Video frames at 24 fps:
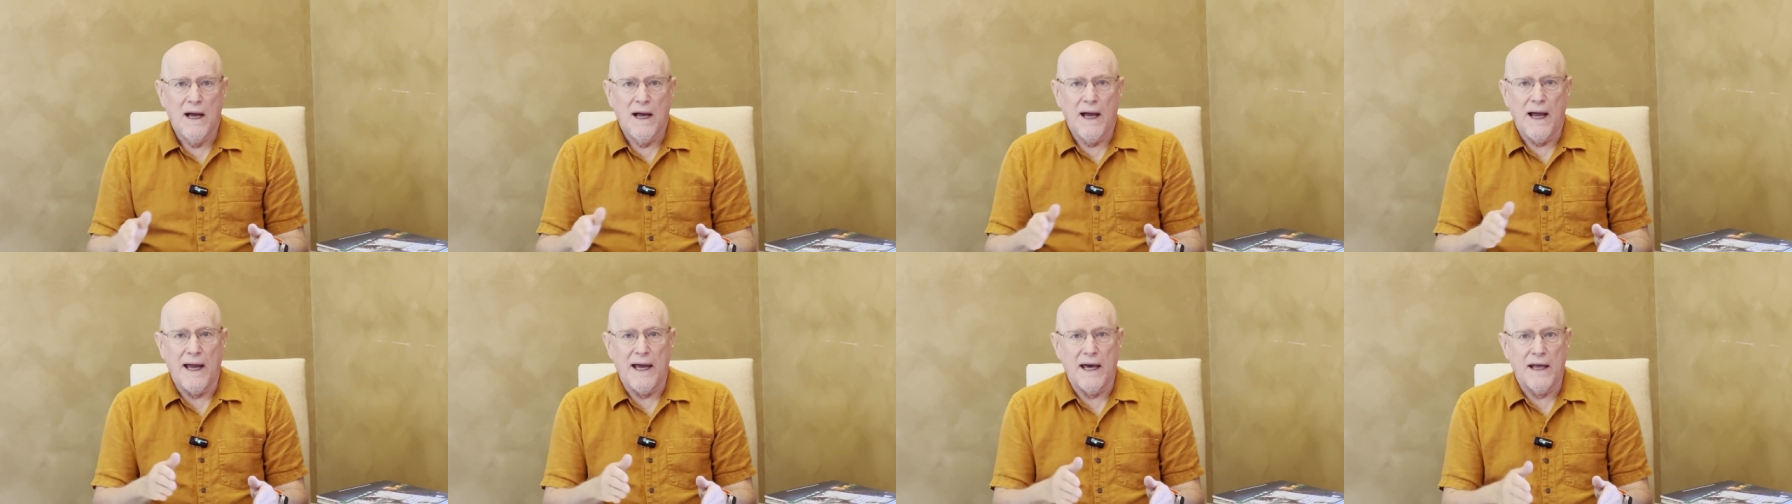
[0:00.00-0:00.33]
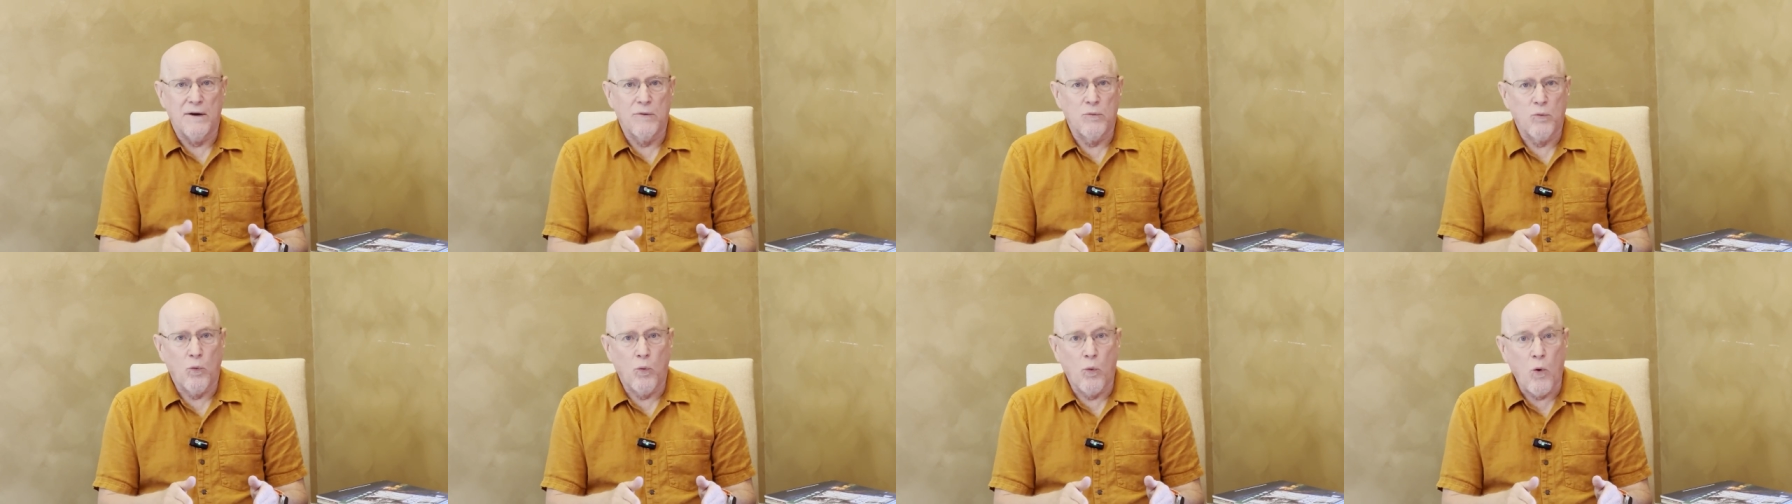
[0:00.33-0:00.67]

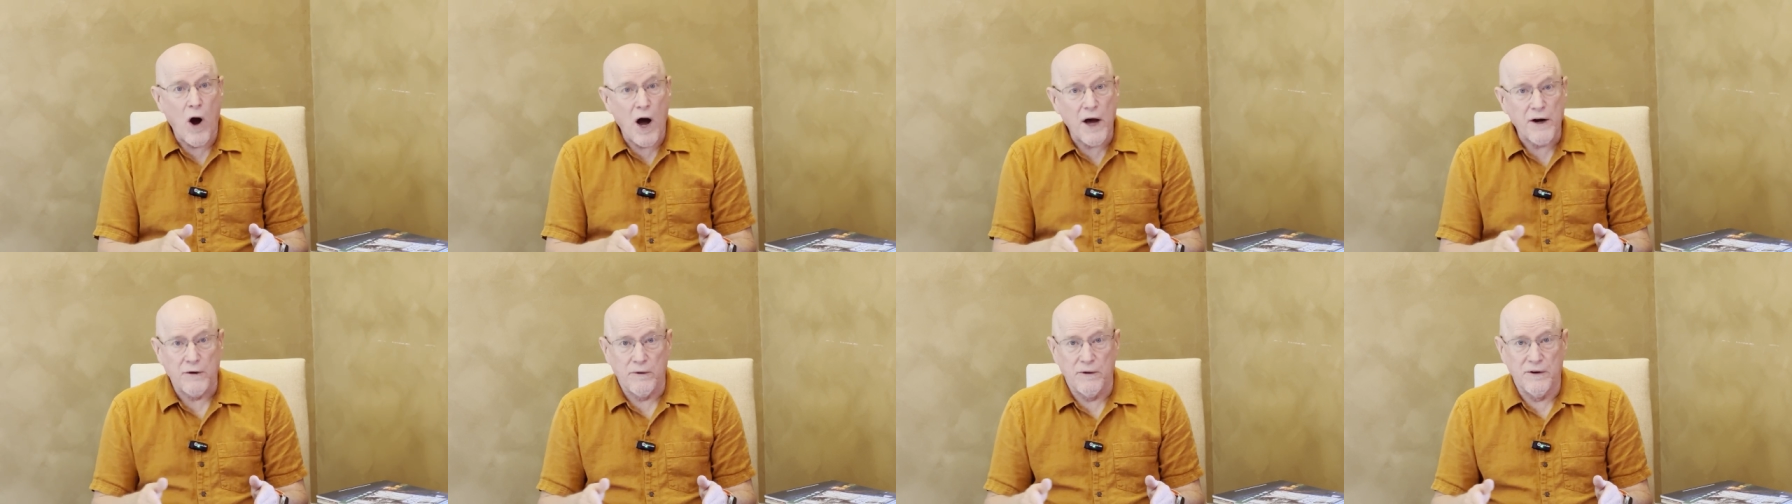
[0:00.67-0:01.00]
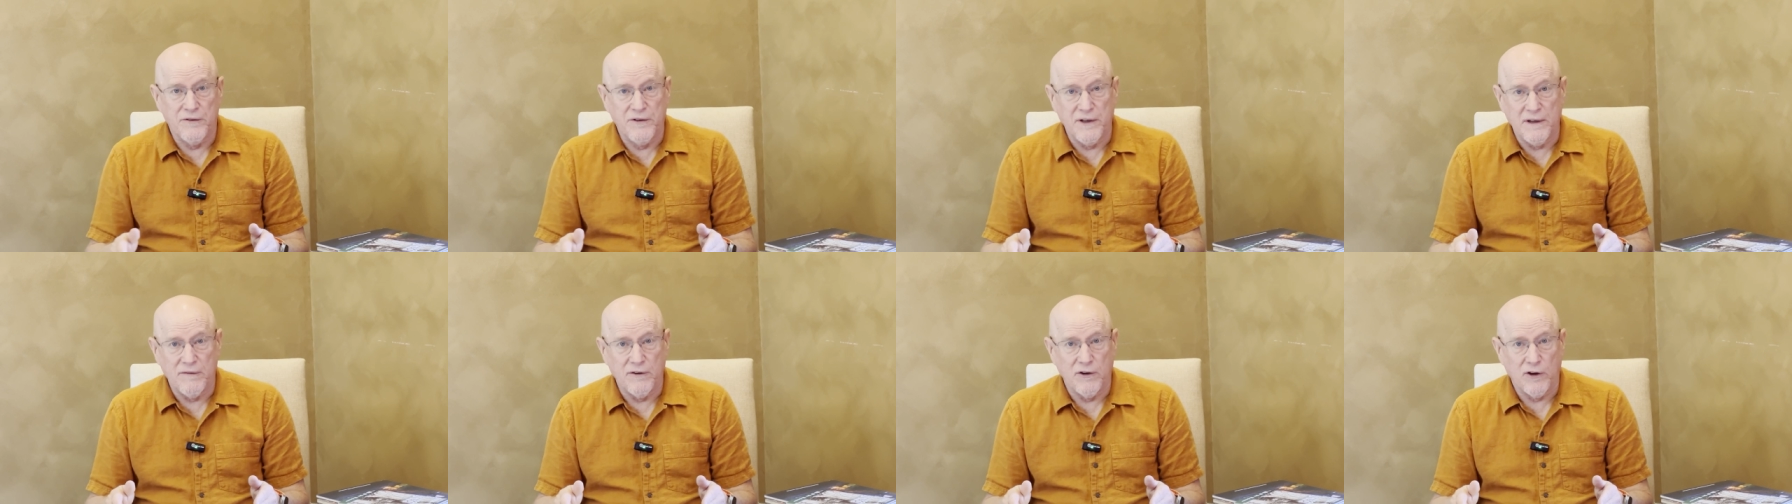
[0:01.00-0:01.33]
And water
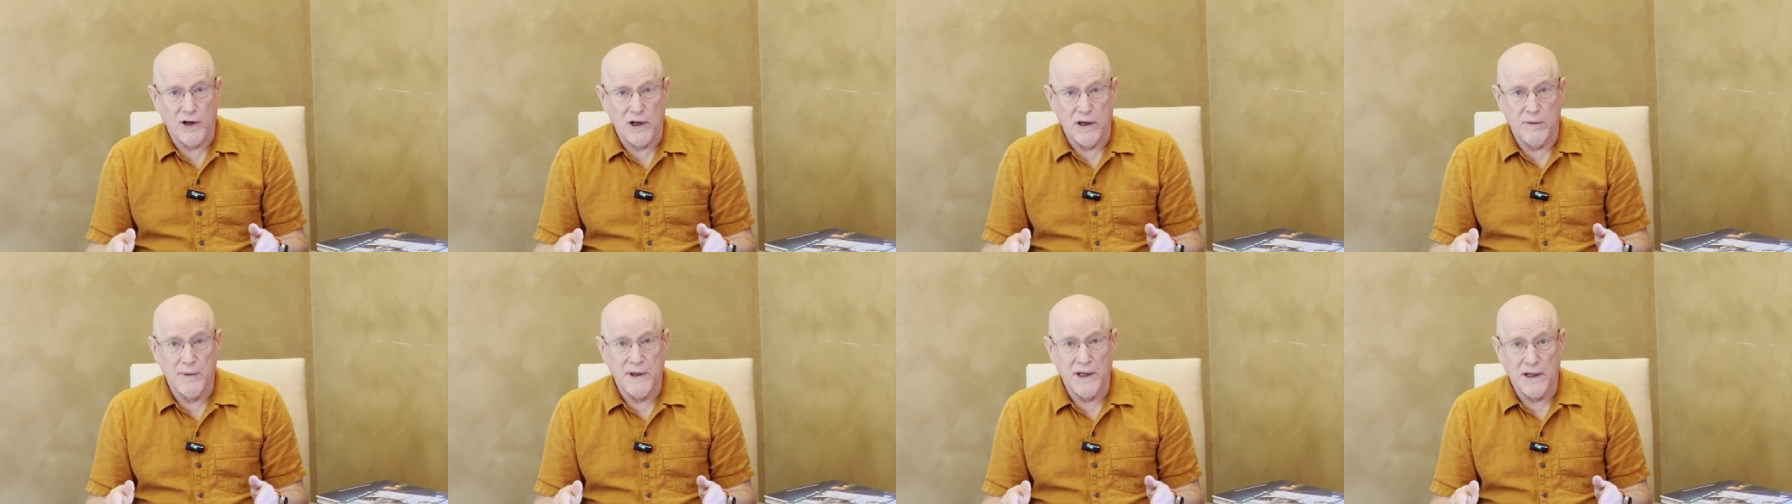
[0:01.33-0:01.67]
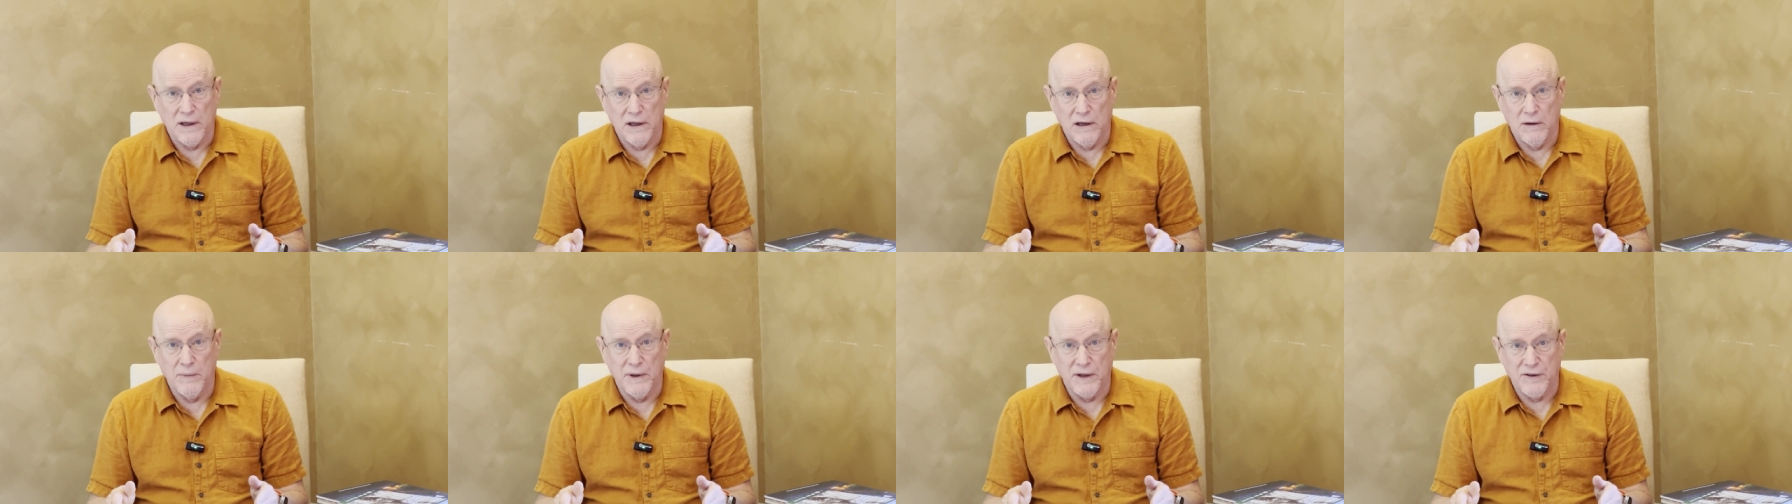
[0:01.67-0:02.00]
is even going to be a
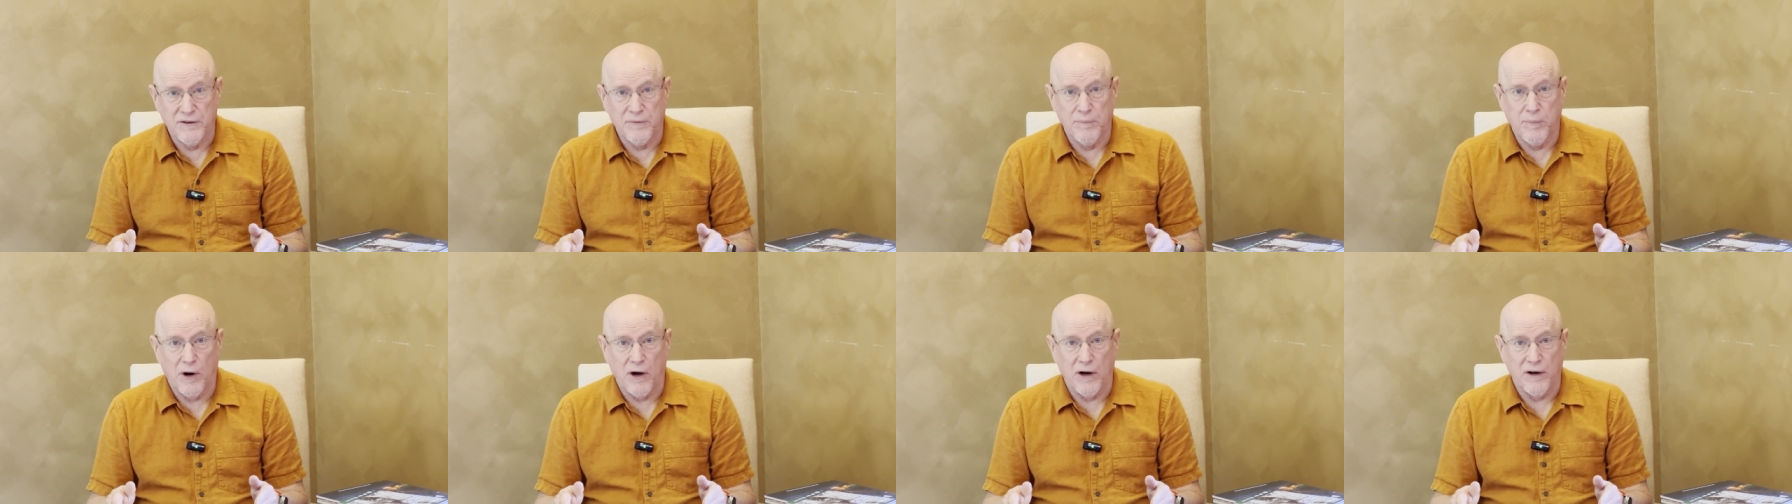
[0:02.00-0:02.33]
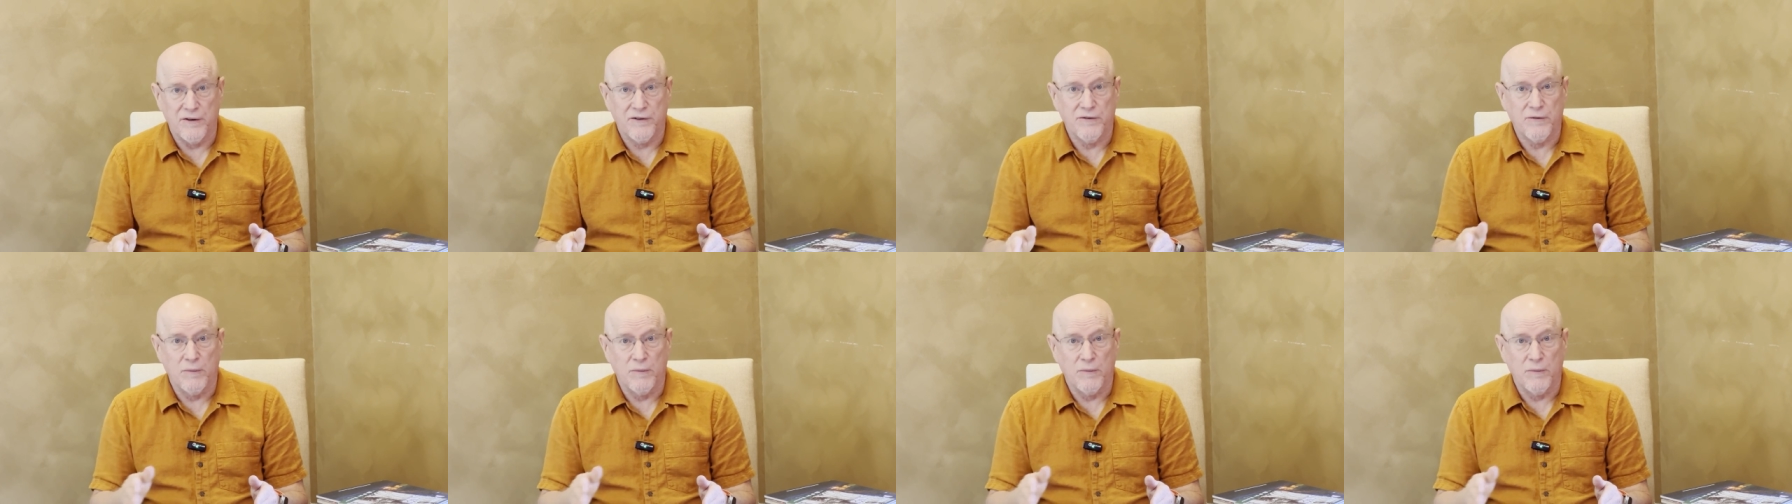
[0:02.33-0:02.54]
little bit sparse.